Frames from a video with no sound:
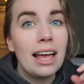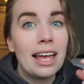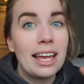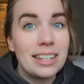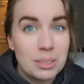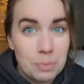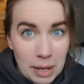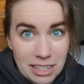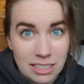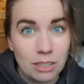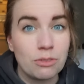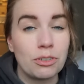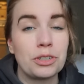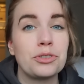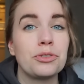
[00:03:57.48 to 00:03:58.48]
is based
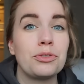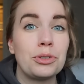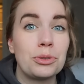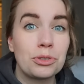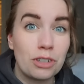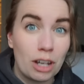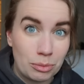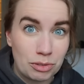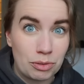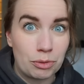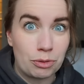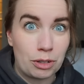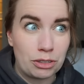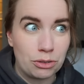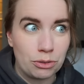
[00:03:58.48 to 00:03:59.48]
on fossil fuels, comes from
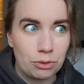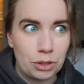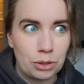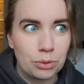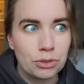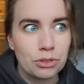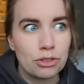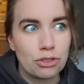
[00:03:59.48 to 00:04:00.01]
fossil fuels.